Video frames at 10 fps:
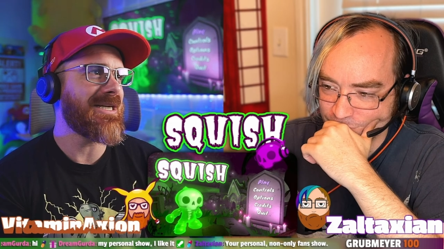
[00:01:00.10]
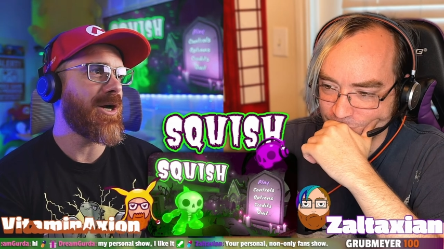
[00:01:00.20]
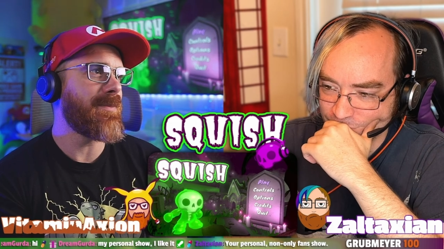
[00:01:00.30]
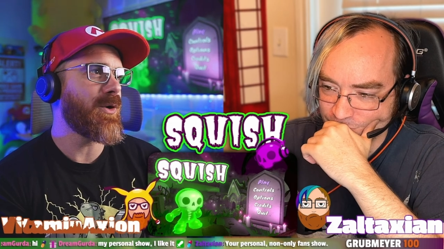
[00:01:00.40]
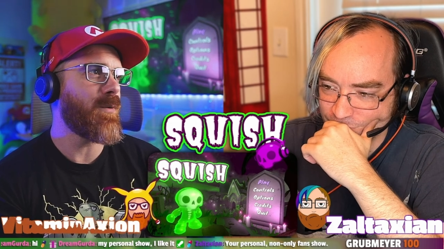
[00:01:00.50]
Speaker 1: that
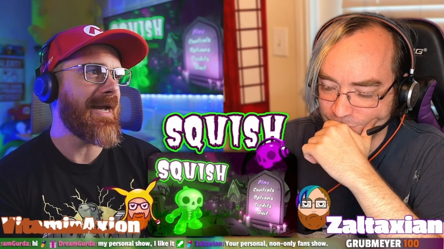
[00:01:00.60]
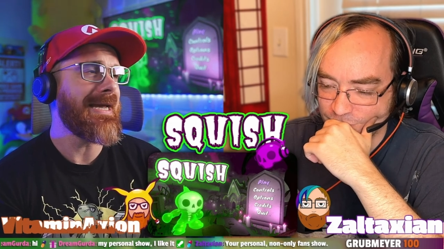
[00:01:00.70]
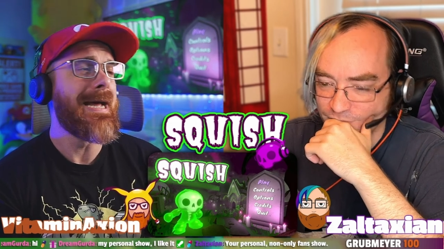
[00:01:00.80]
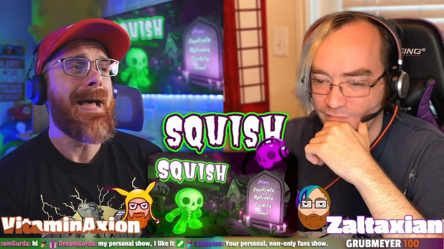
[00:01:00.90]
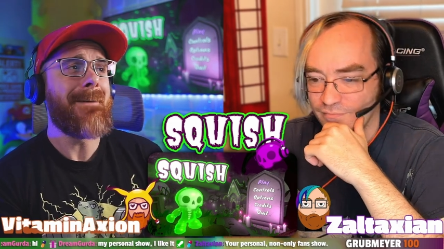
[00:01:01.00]
come your
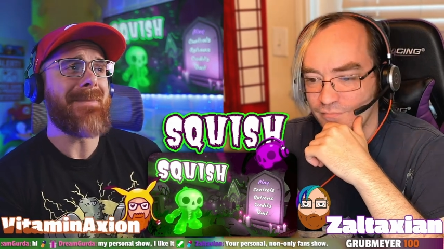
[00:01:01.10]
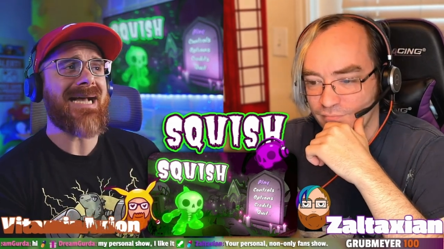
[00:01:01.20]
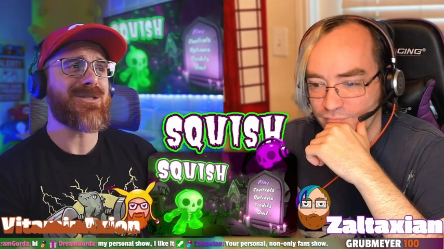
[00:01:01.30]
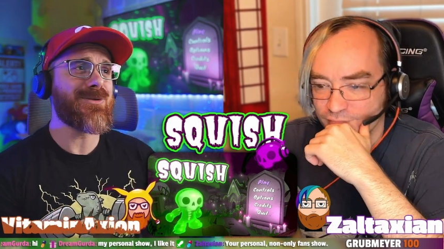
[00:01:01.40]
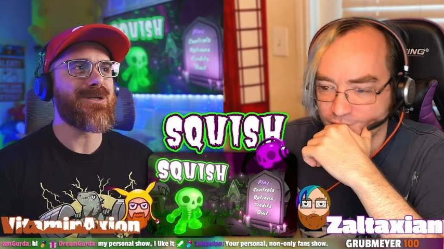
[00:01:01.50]
way.
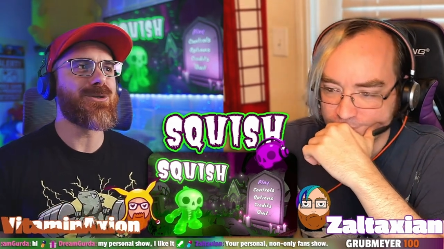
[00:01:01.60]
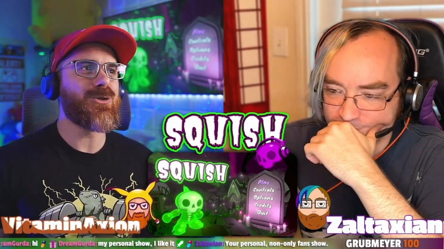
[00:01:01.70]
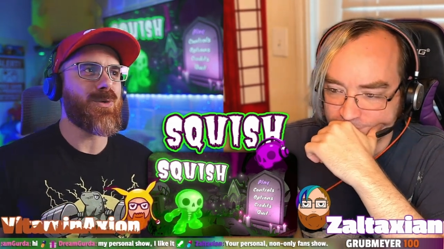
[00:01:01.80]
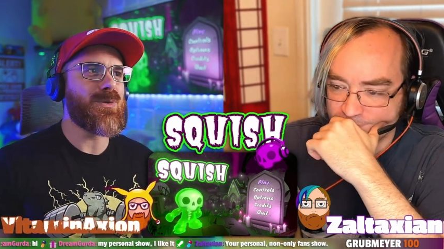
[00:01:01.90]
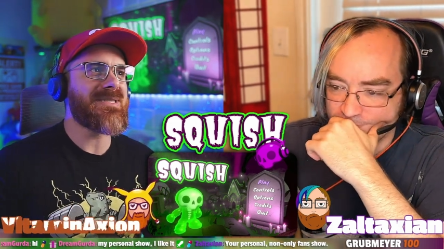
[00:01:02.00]
Mastering the
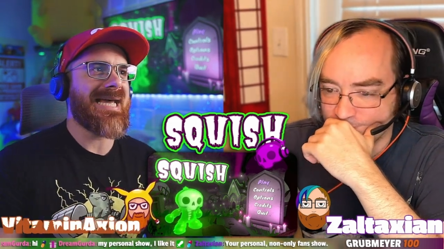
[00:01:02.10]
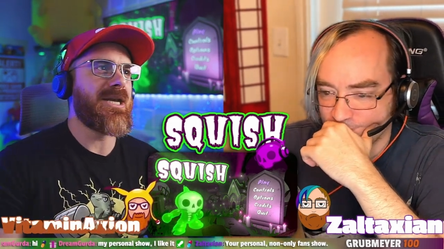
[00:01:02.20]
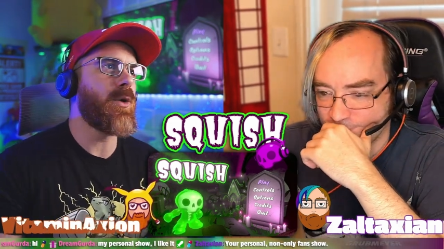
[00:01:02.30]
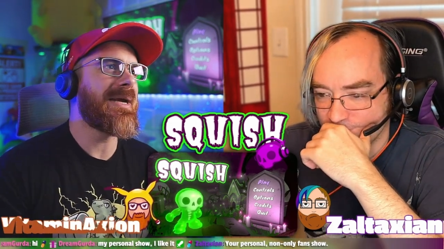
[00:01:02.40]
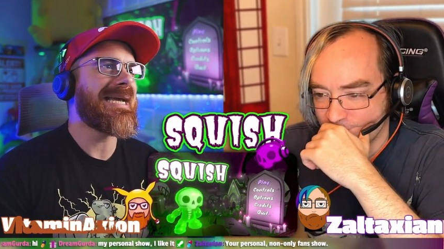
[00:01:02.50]
controls and
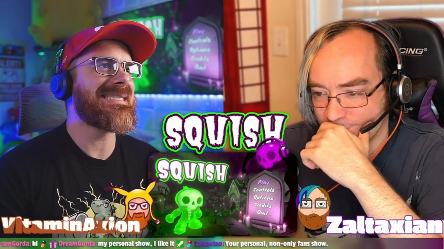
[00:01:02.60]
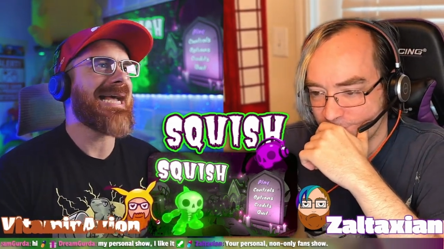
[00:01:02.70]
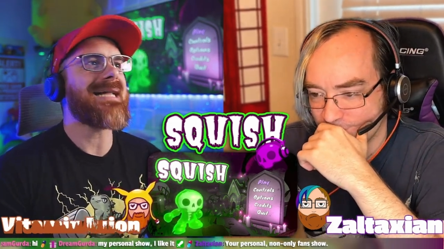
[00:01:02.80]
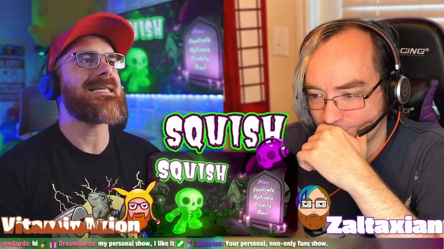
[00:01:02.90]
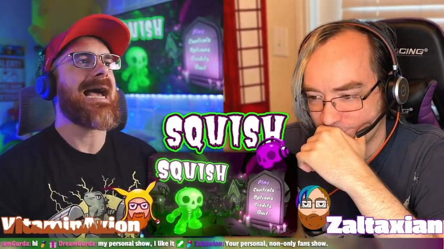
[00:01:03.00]
knowing
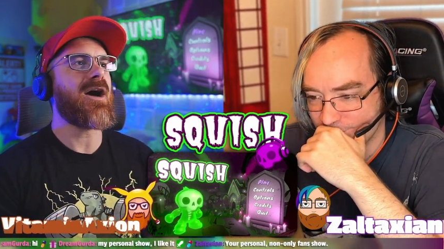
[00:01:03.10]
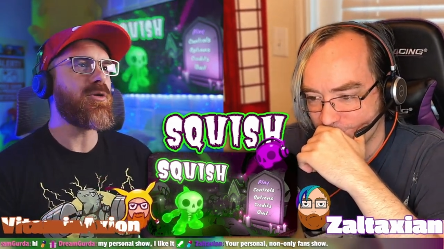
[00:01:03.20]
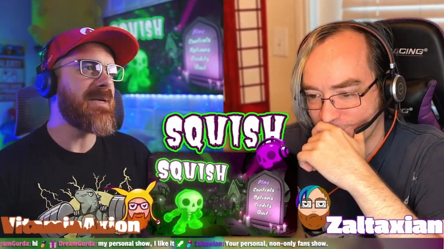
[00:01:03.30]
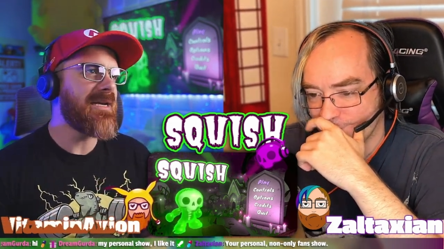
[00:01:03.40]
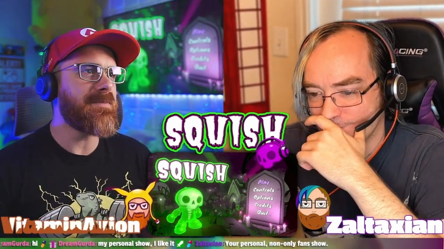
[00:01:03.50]
exactly how to
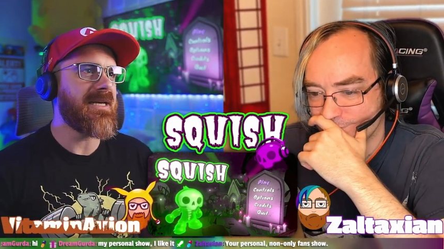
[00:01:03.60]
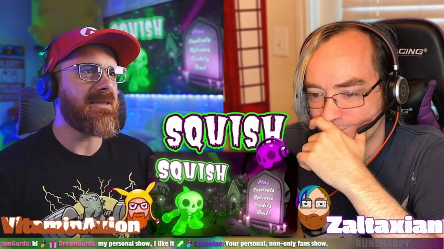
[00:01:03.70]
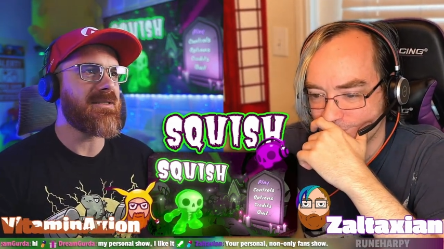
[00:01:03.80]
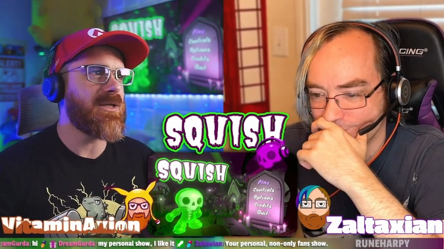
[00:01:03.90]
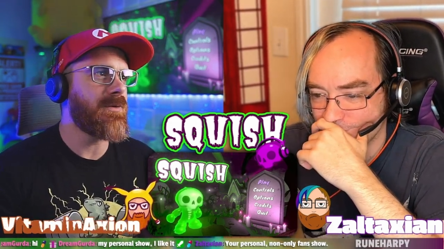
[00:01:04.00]
manipulate
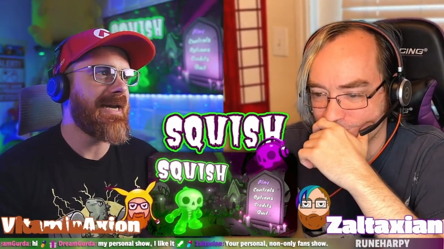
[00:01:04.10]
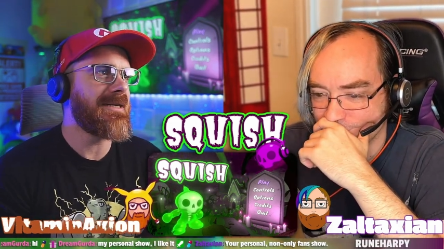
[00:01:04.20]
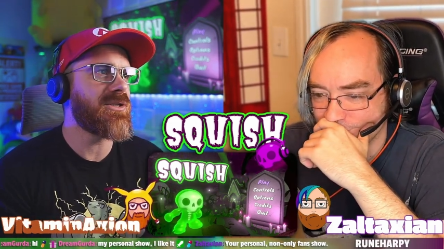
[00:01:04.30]
the terrain